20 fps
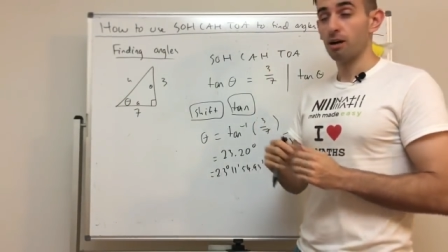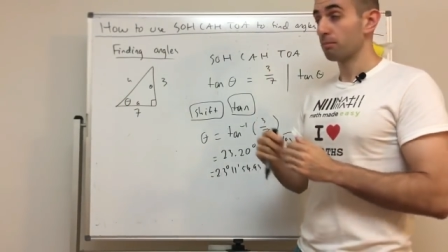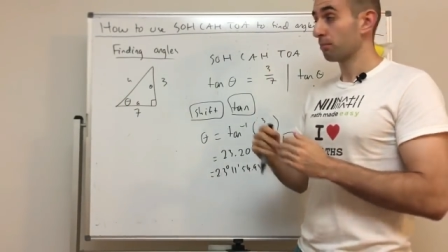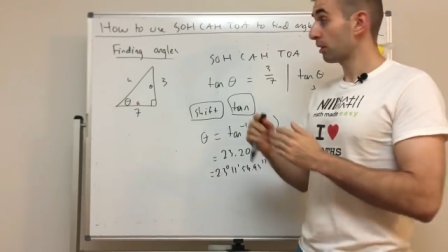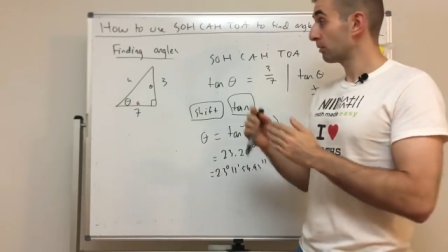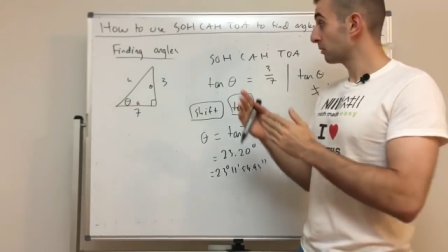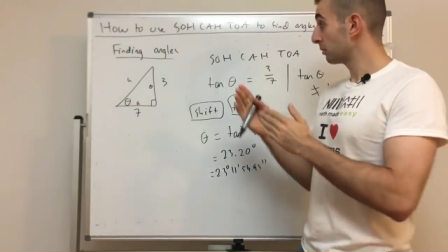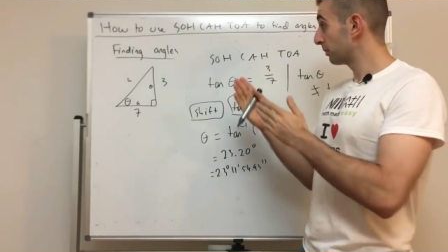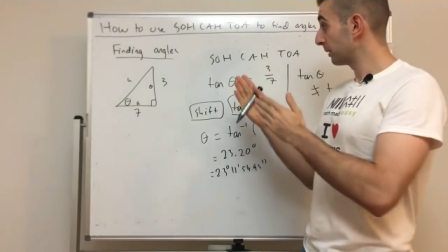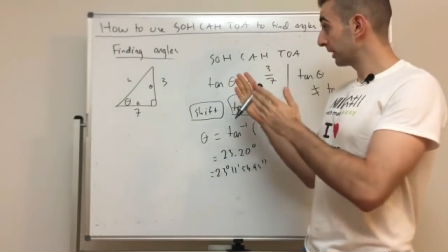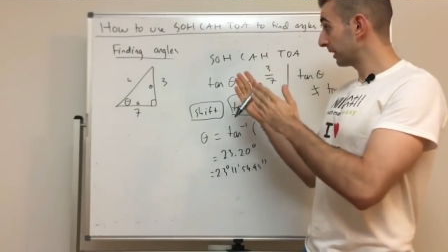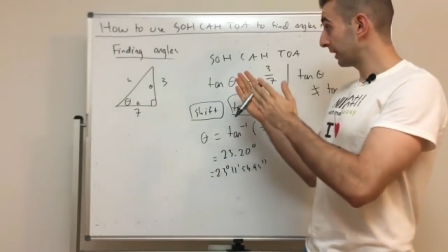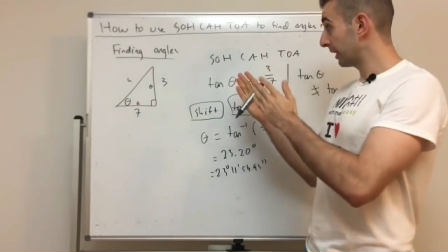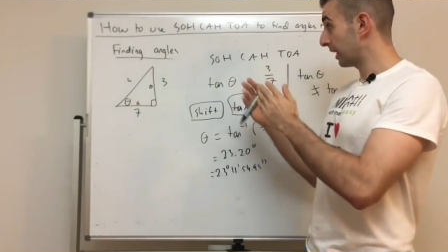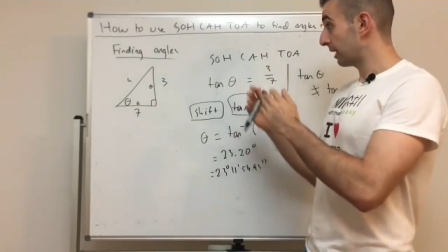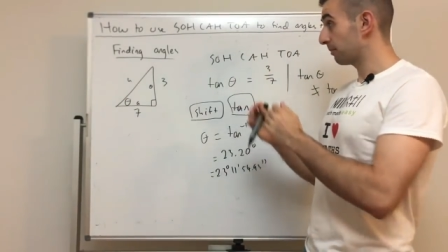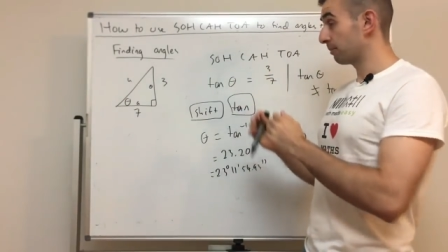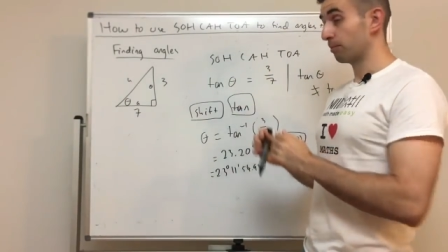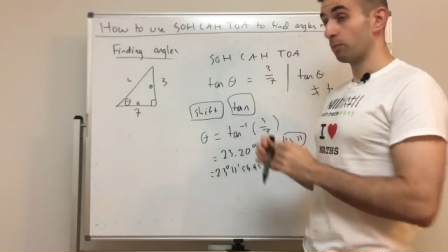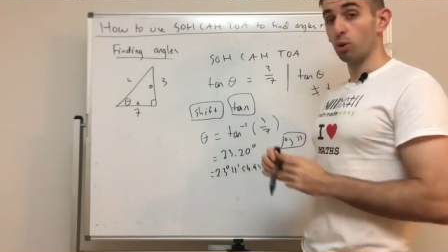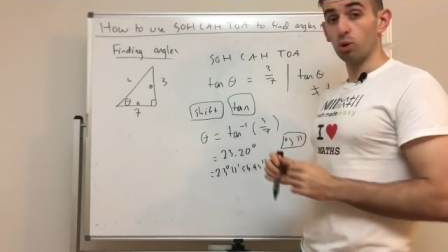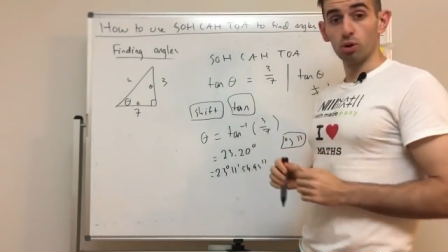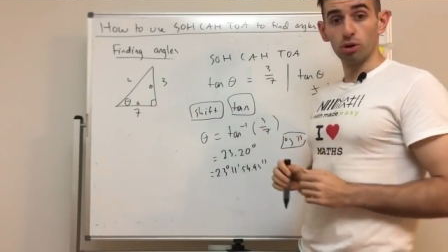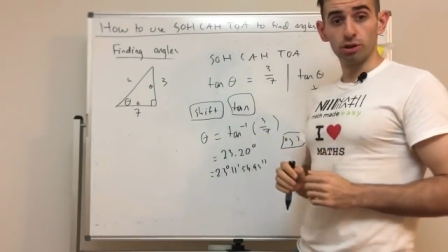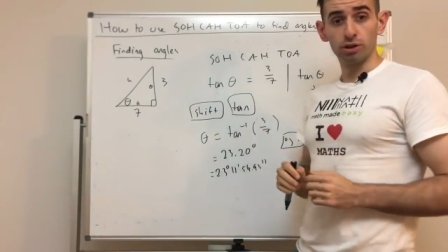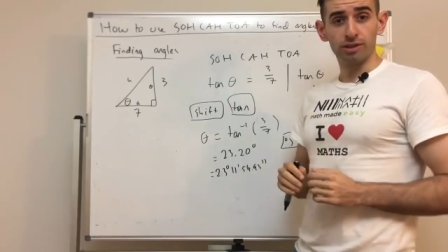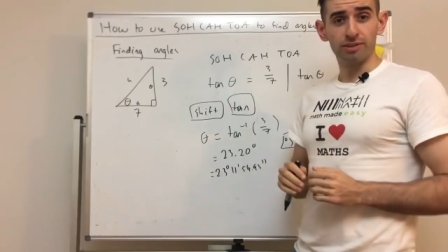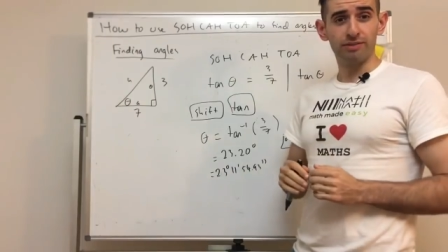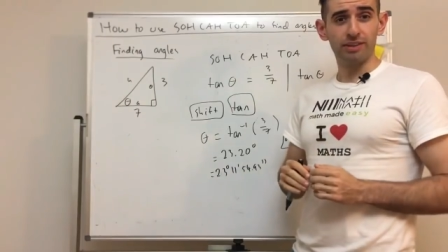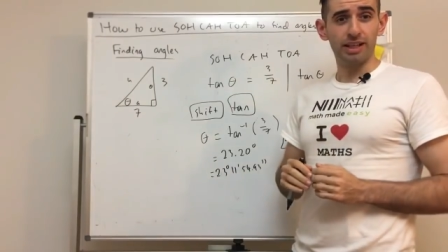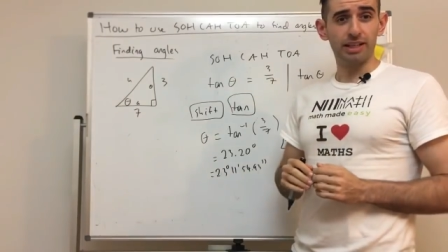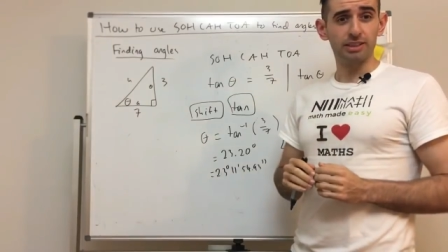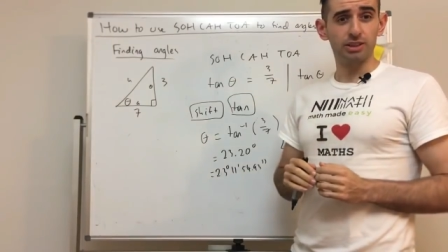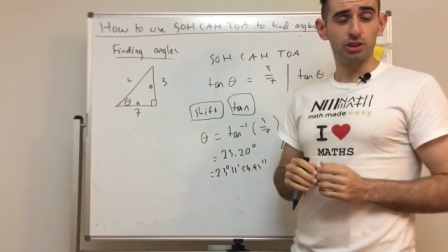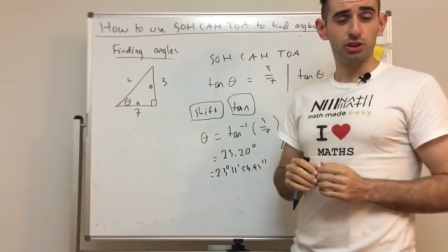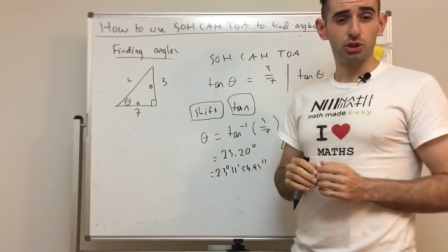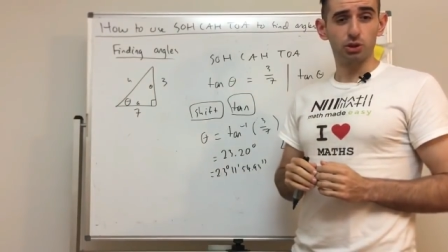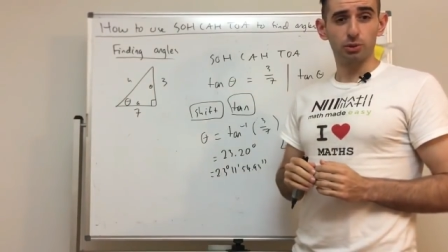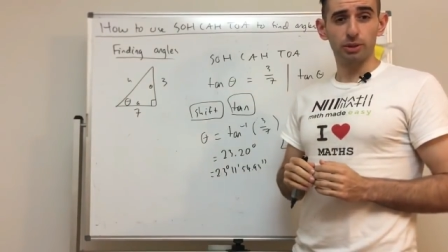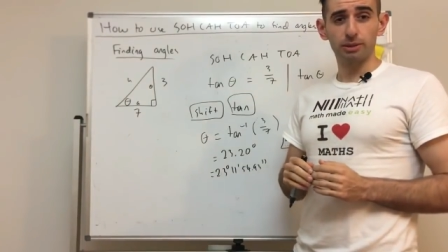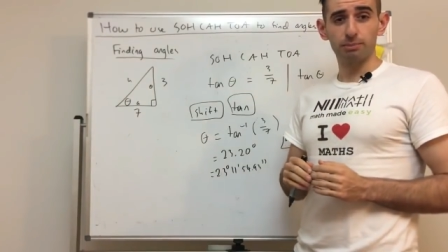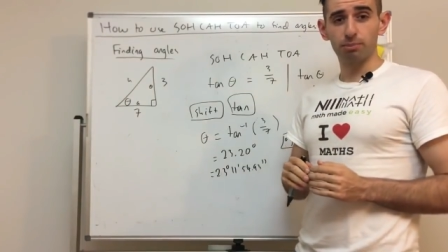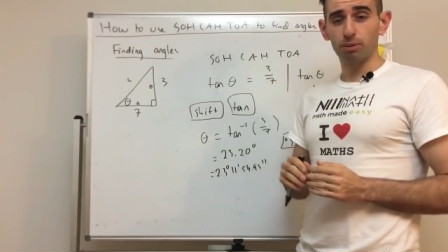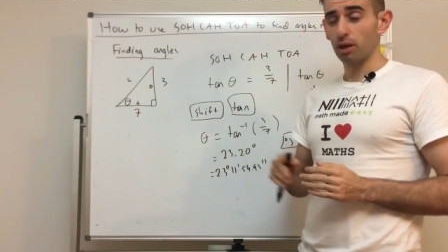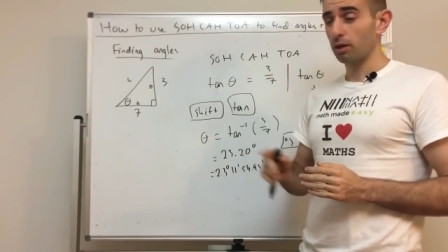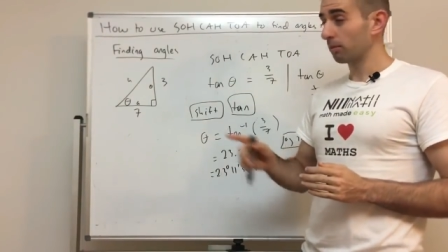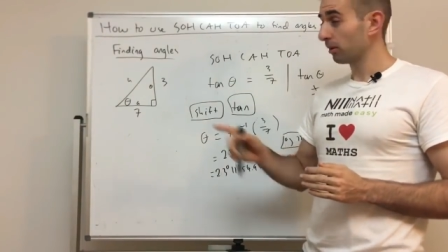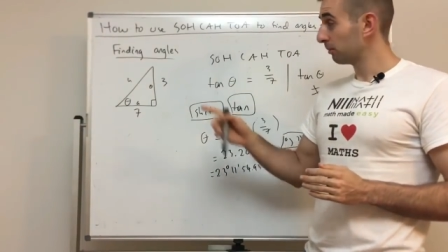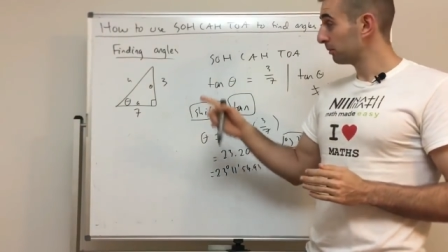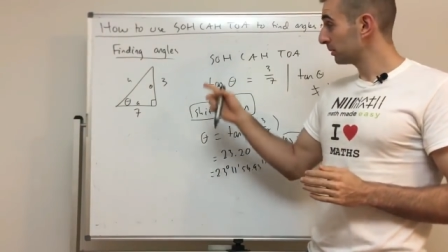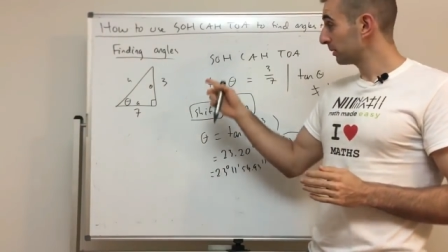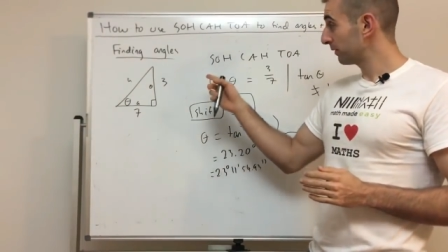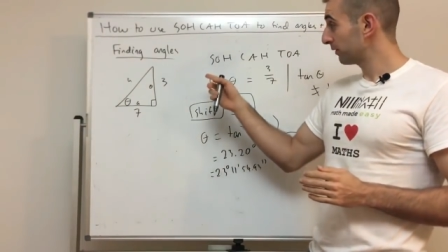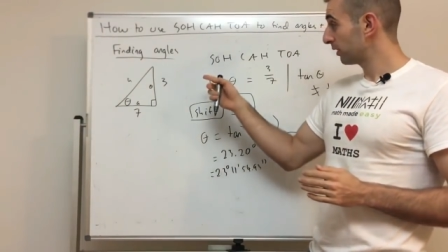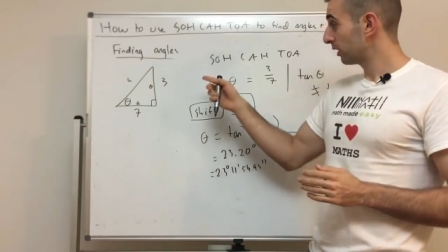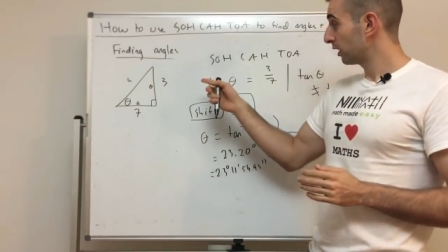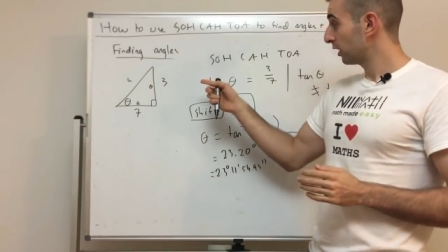probably more advanced trig problems with